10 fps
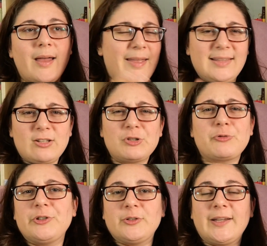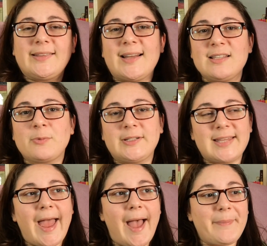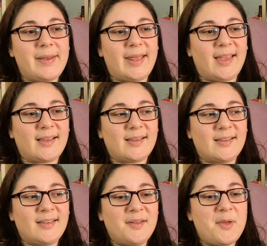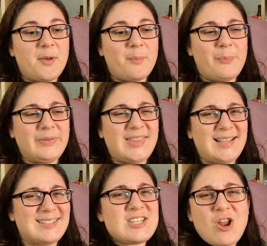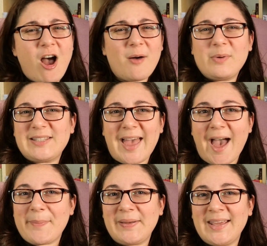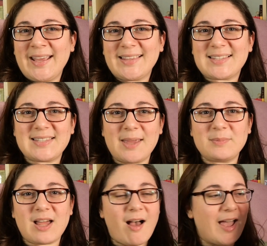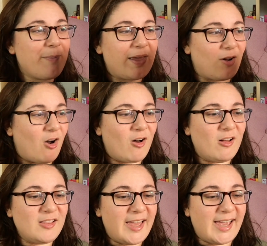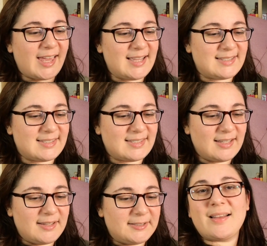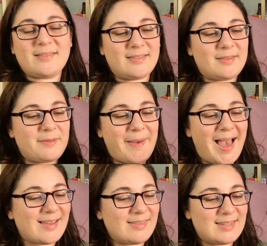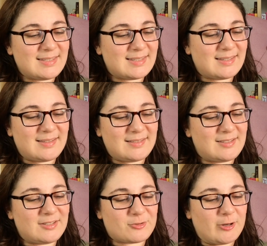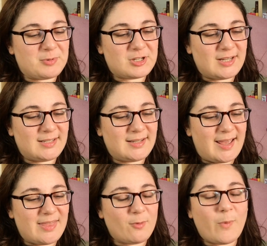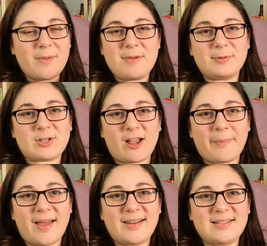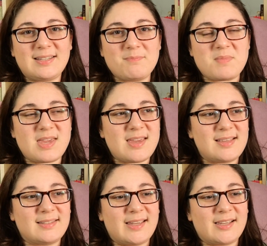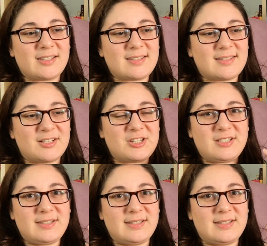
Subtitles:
And that's all true. Like, that is what's happening. But that's not what's happening at the same time at all. Like, it's the back of this description and the way people talk about it, to me, is like such a